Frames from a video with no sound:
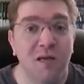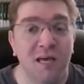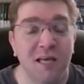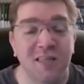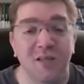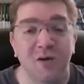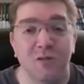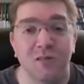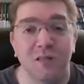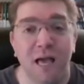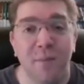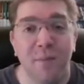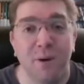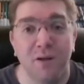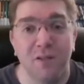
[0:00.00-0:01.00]
Hit those
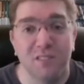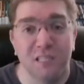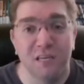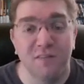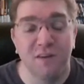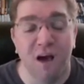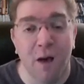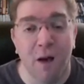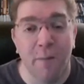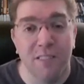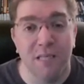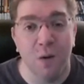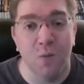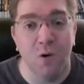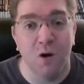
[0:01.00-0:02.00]
like buttons. Leave
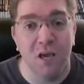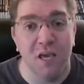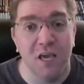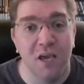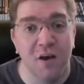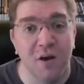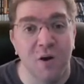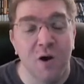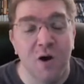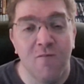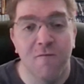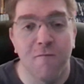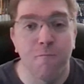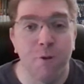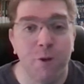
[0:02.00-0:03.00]
comments. I want to hear
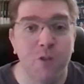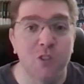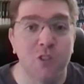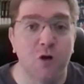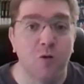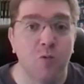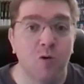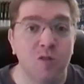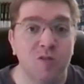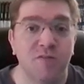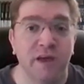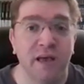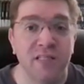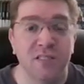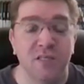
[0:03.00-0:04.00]
from real Star Wars
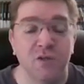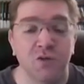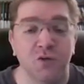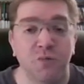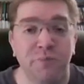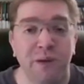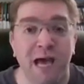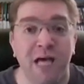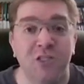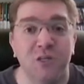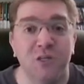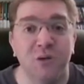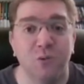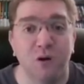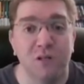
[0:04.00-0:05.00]
fans, the true
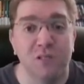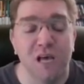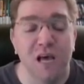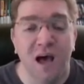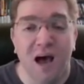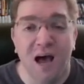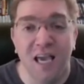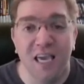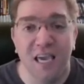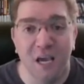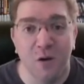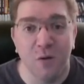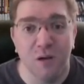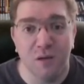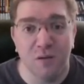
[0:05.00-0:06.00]
passionate ones. I
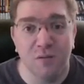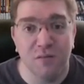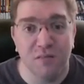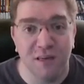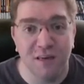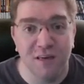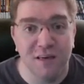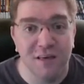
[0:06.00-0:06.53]
care what you think.